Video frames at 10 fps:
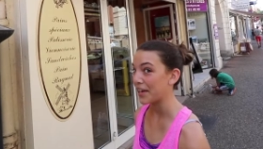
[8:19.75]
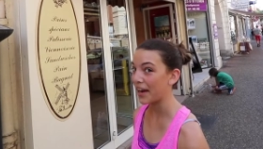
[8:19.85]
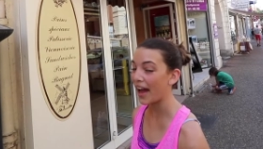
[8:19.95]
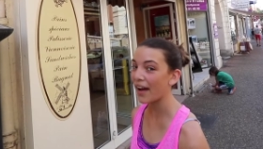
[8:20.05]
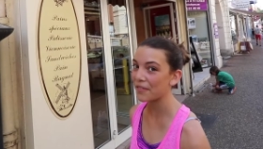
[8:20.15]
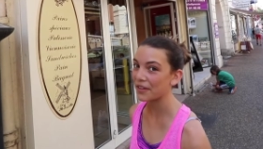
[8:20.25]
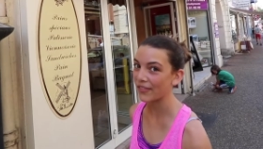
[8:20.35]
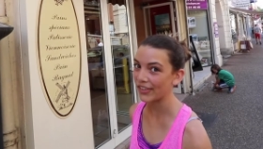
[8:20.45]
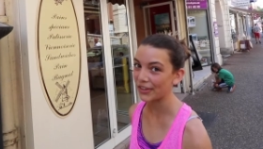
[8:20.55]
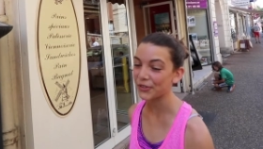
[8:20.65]
Now we're
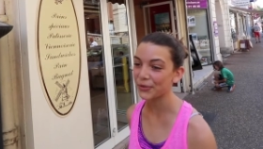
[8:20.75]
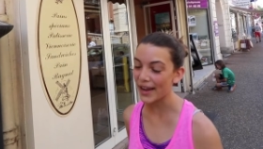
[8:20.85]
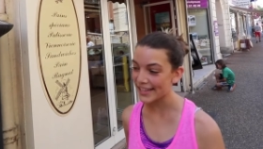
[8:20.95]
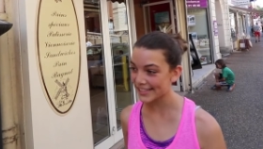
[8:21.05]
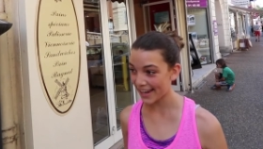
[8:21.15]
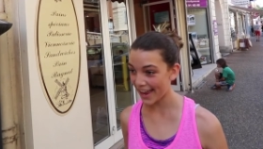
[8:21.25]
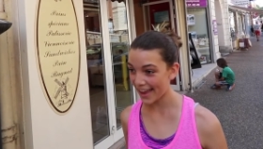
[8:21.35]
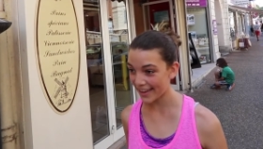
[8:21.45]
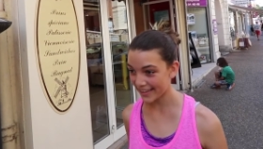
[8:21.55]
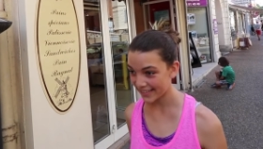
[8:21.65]
coming here twice a
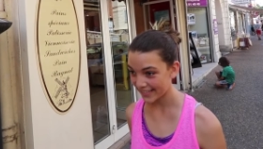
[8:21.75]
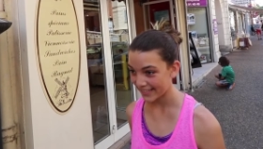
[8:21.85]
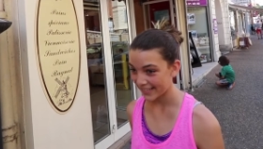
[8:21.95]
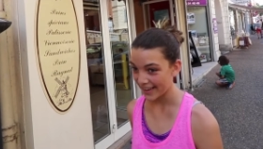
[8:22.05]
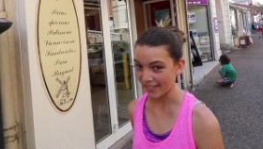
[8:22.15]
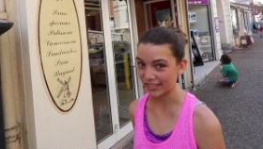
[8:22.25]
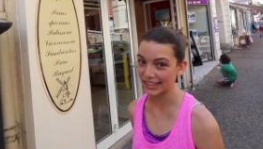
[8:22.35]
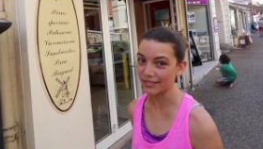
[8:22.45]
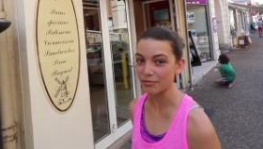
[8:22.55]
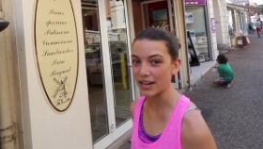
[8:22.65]
day. And we're
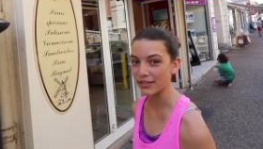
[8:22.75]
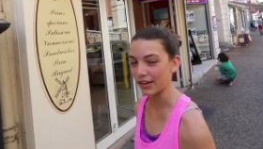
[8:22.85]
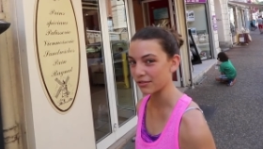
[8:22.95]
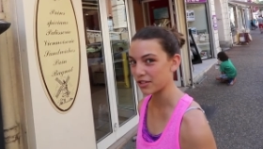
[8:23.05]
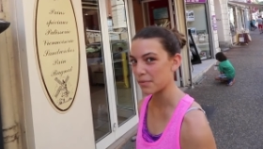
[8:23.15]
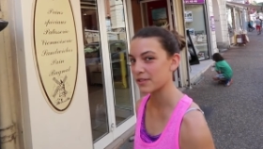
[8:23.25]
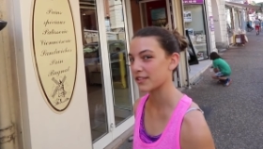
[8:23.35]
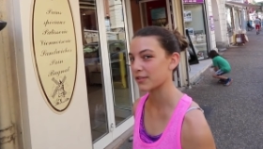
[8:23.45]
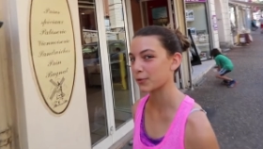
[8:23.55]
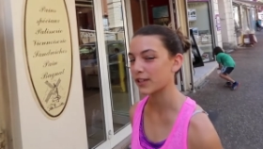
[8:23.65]
thinking we might even have to up it to
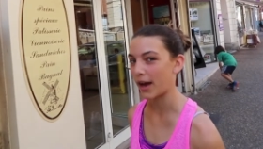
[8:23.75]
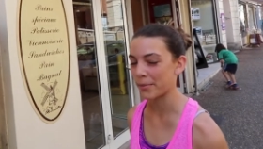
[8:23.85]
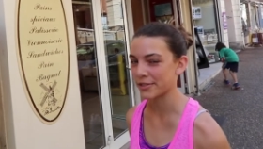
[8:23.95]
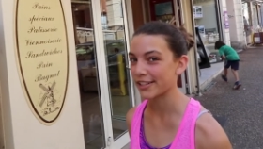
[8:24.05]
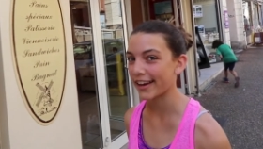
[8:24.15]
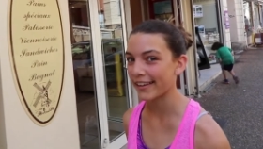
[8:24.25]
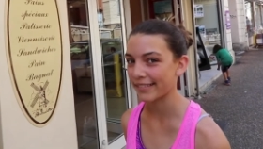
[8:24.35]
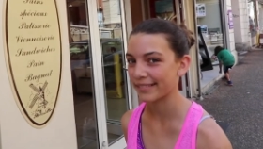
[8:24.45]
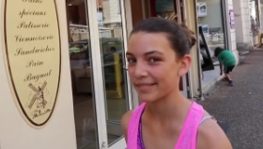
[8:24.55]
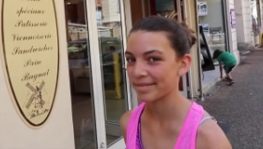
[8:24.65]
three times a day.
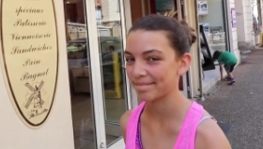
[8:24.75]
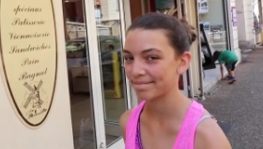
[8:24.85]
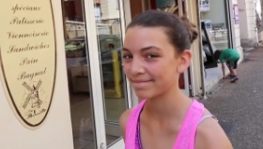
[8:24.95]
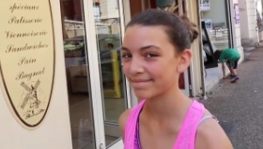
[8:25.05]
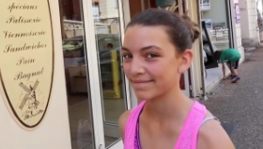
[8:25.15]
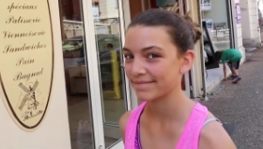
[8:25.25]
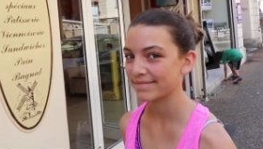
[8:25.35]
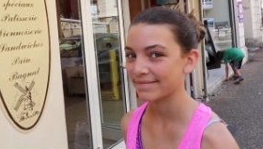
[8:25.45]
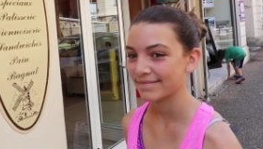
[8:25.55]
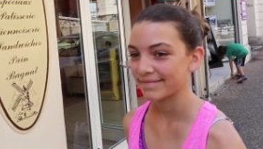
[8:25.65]
For the next week and a
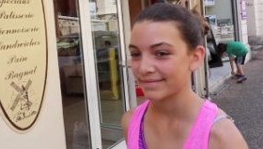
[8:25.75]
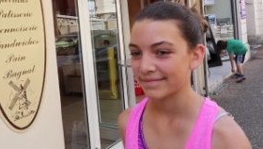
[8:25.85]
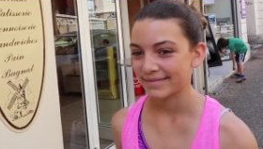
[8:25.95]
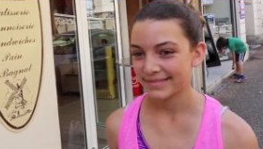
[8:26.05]
half at least.